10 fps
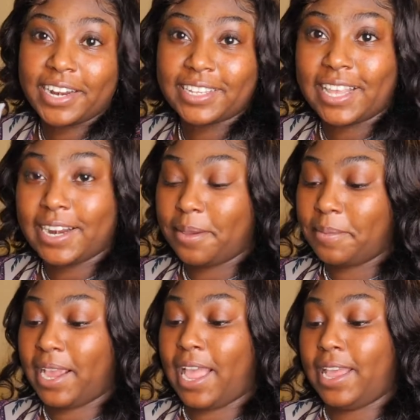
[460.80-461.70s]
next item
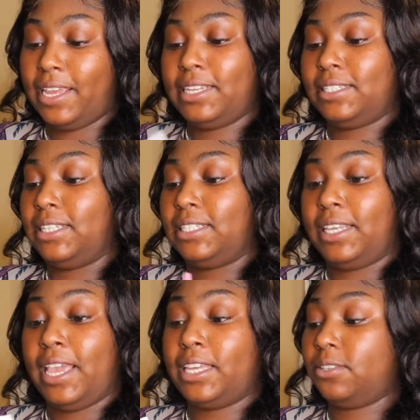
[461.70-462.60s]
I got is this
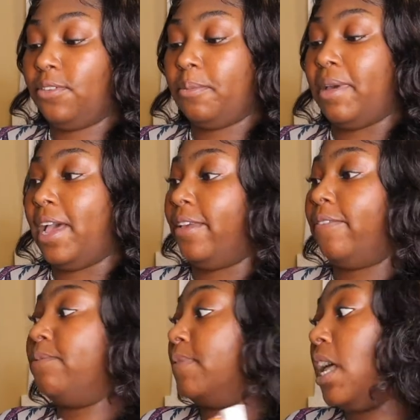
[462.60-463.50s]
case for my
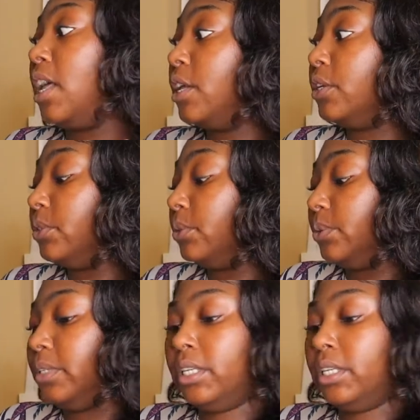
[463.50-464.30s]
phone.